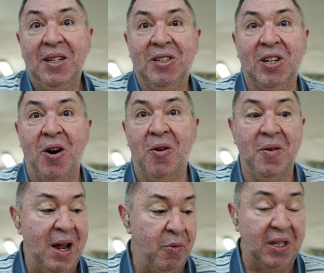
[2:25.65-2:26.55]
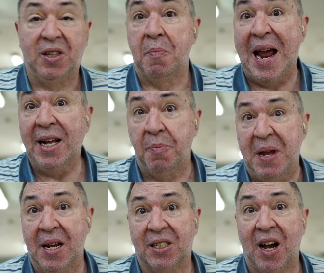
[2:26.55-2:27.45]
So, and with the demand
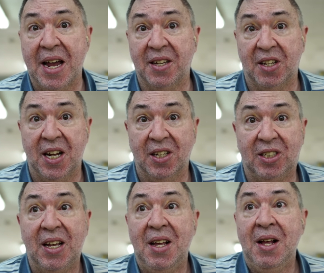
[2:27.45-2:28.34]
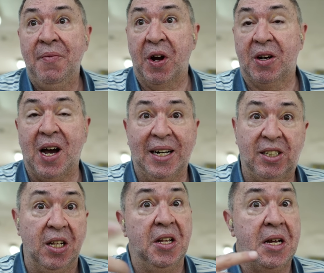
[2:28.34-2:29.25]
being as high as it is, they're
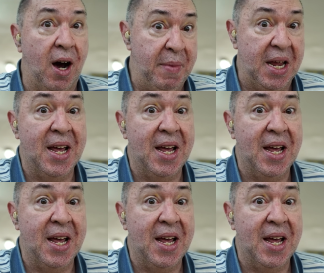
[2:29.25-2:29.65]
constantly coming